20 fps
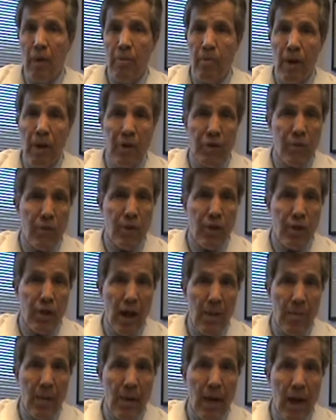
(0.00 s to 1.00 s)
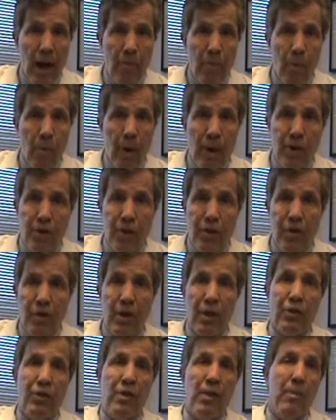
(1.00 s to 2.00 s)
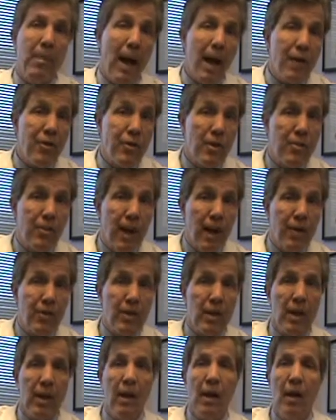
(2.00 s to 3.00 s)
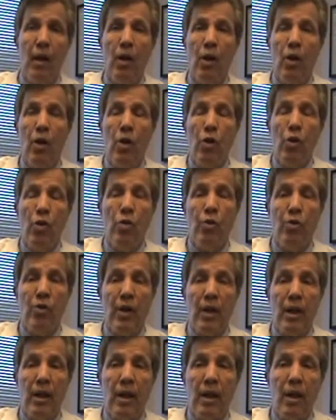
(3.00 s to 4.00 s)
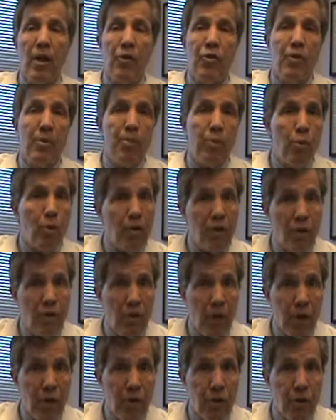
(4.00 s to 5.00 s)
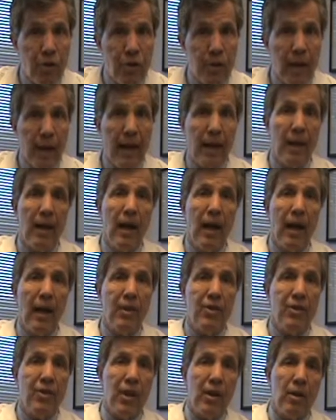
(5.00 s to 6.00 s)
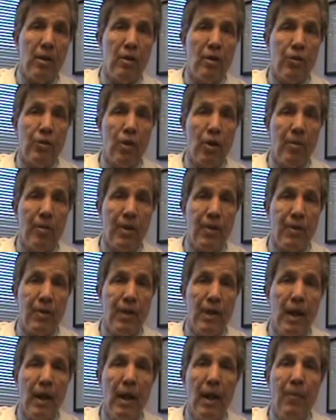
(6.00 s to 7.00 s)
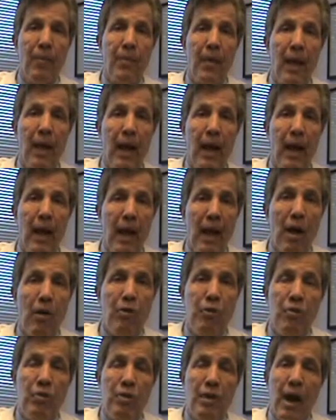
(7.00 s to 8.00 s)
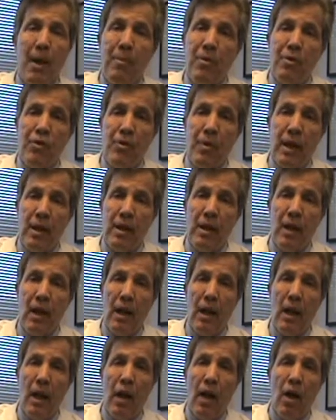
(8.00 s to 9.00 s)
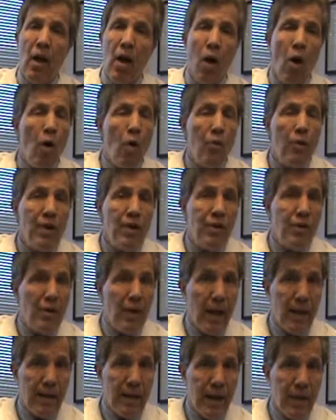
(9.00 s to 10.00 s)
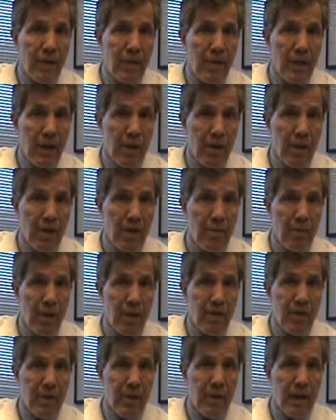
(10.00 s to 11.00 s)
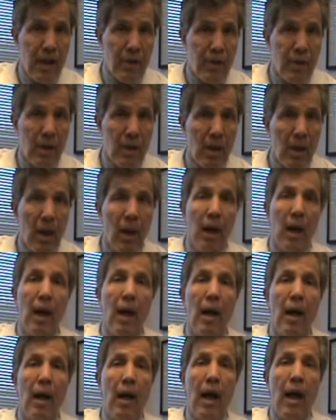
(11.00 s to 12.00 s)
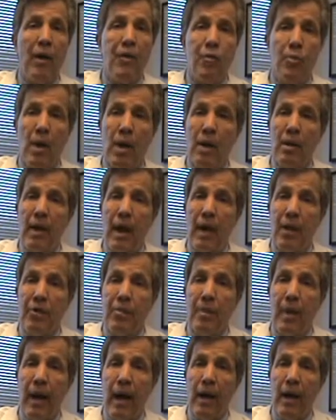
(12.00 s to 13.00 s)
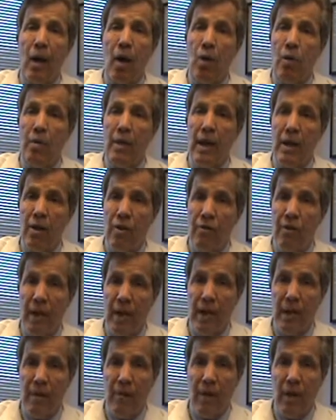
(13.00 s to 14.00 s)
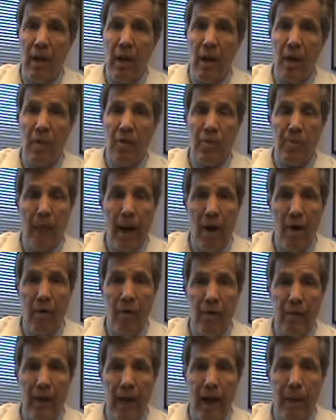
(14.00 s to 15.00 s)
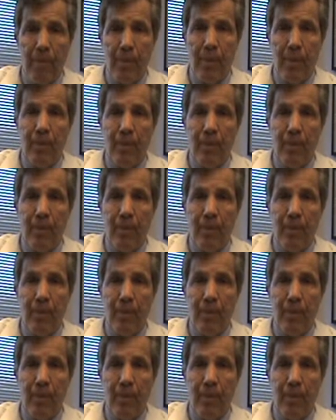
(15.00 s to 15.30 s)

breast reshaping operations such as a mastopexy, using support structures like acellular dermis, and I'll demonstrate all these techniques in this presentation, as well as my own innovative spiral flap.